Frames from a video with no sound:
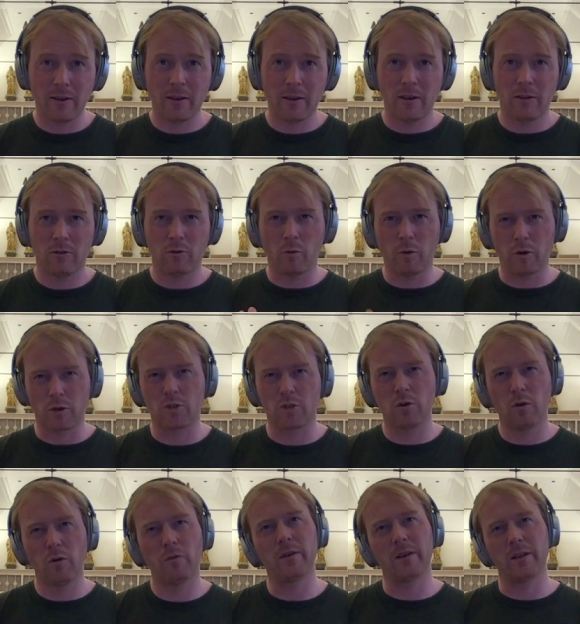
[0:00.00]
towards
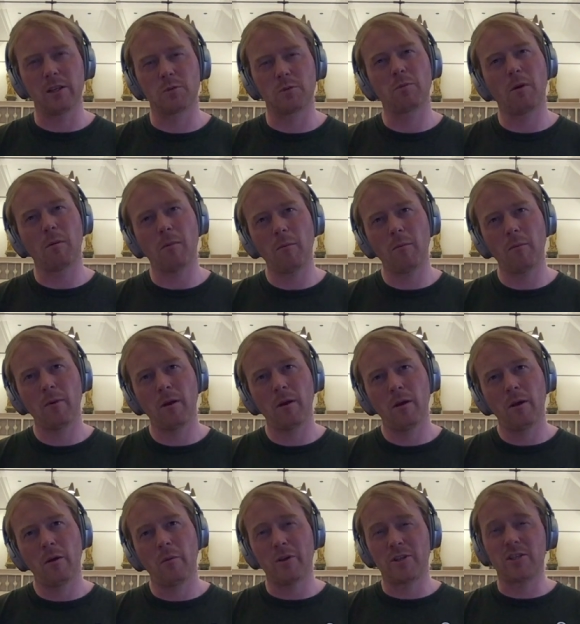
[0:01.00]
solving this problem,
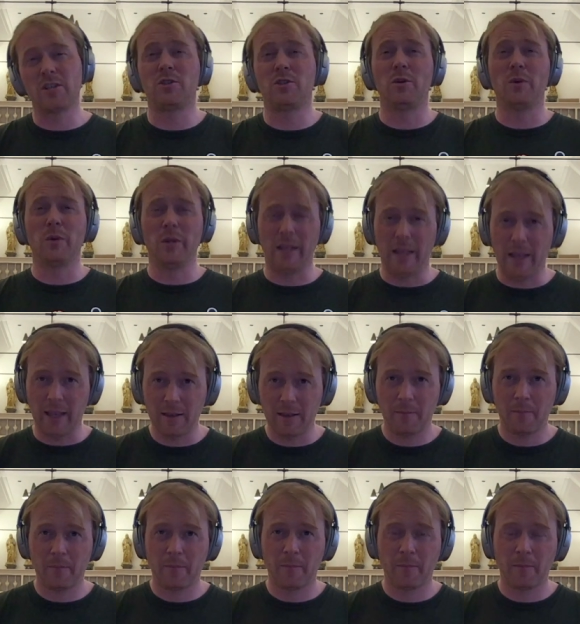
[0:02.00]
which is unique.
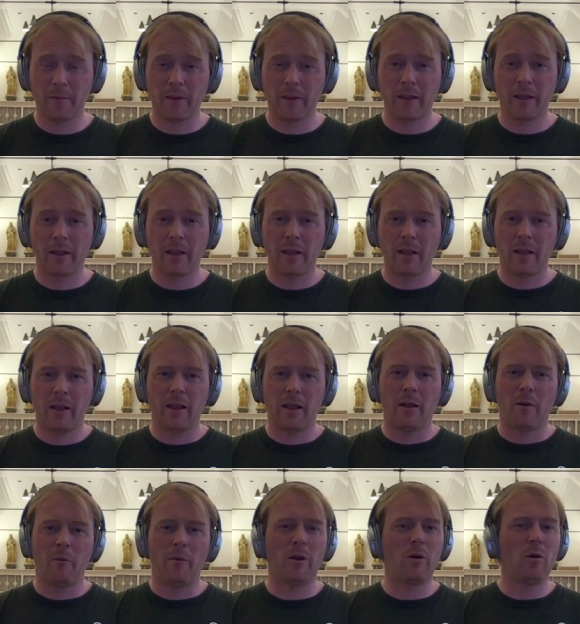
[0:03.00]

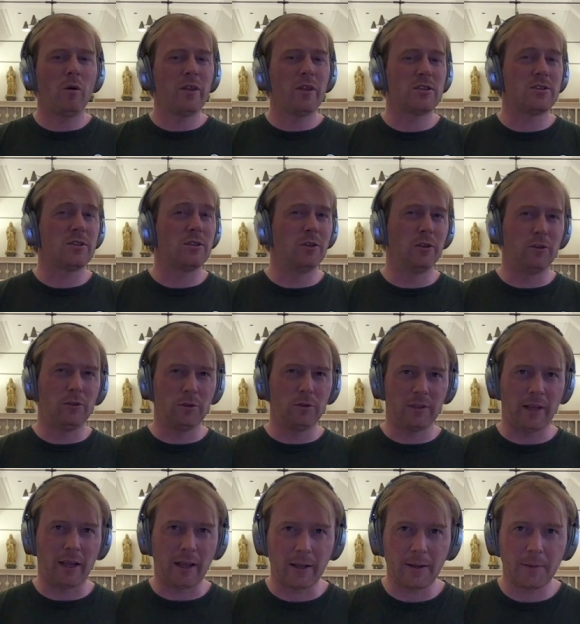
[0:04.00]
We call this the do
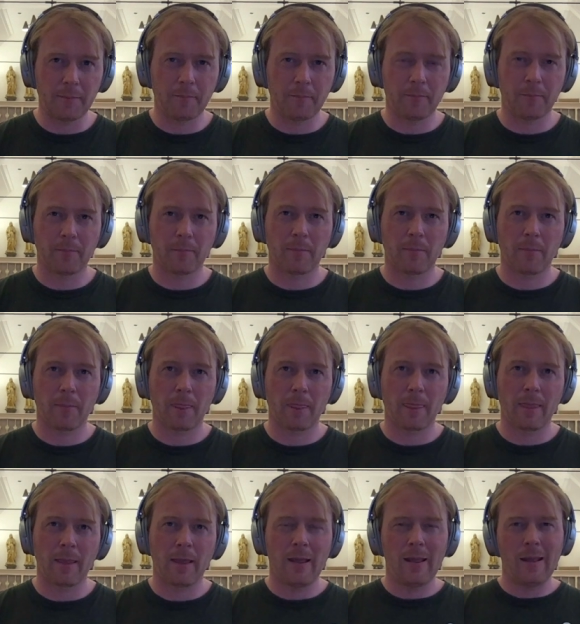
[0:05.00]
tank.
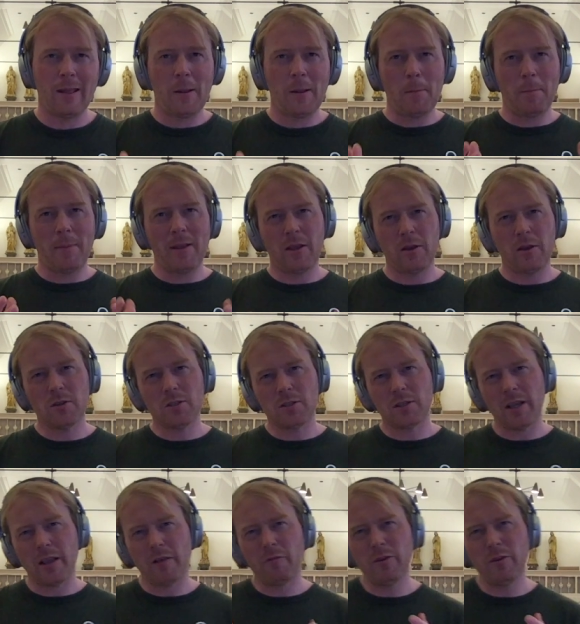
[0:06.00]
Because
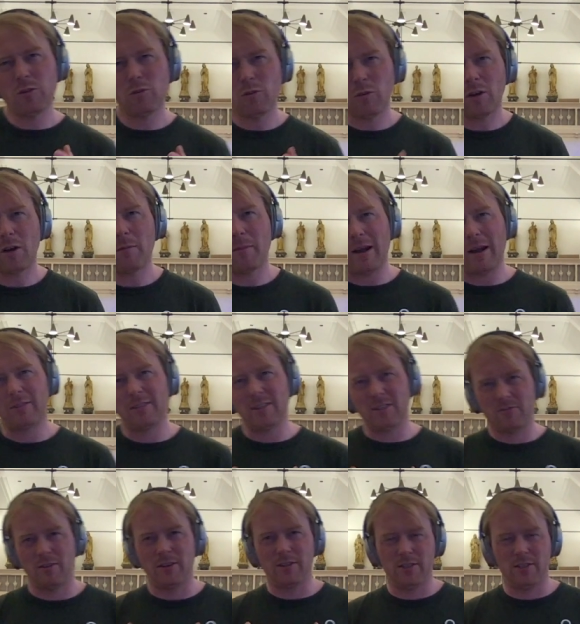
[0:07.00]
if we talk about this
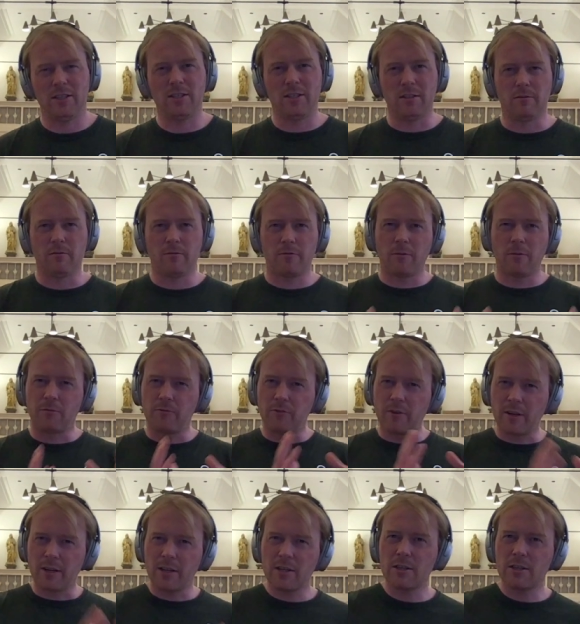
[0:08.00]
transition from
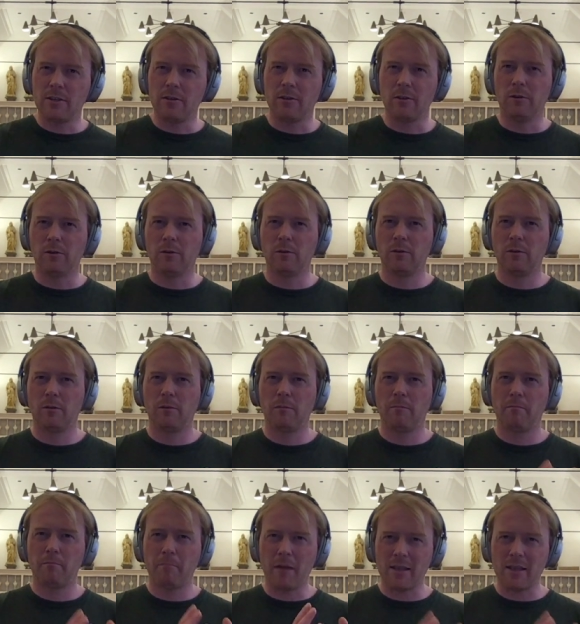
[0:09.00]
traditional
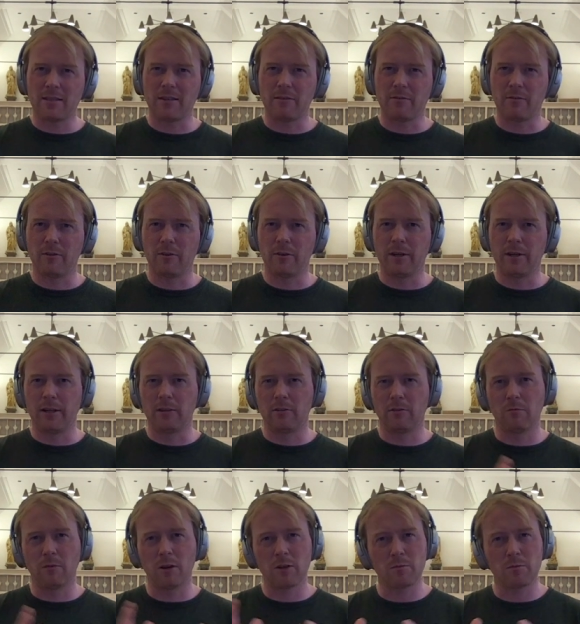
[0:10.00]
passive learning to
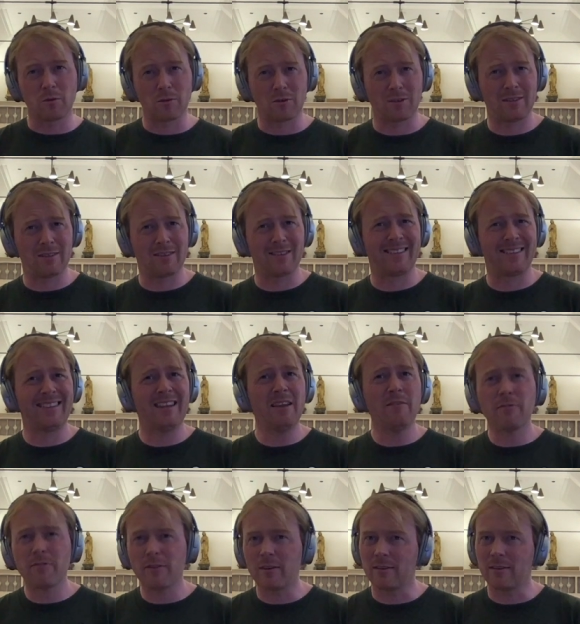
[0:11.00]
much more
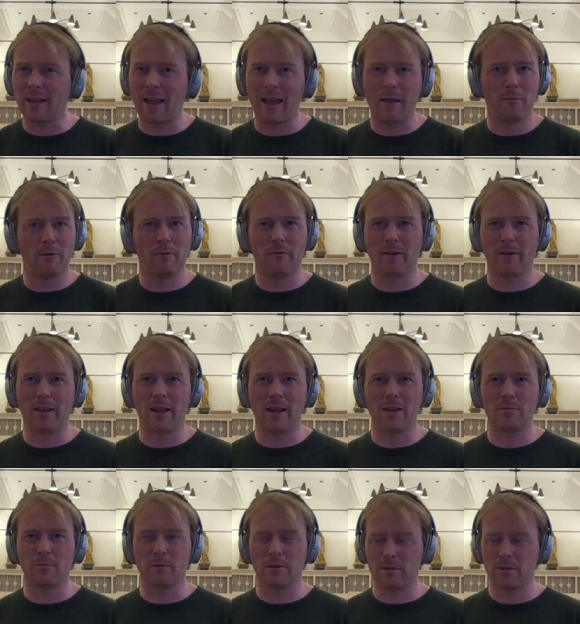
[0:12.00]
different type of
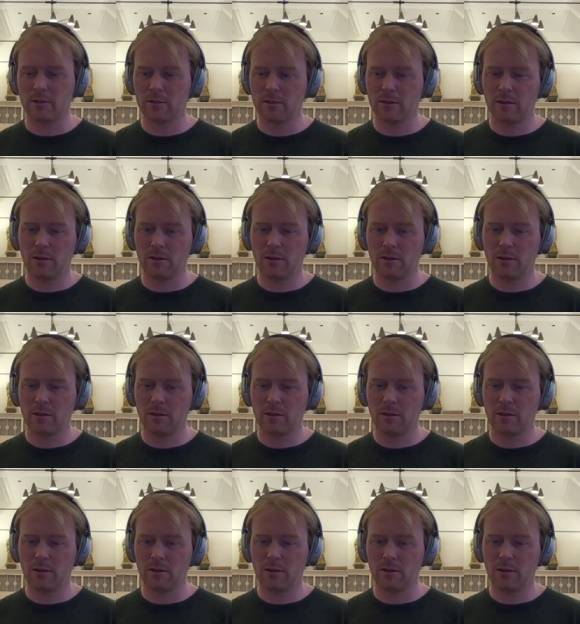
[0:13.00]
engagement,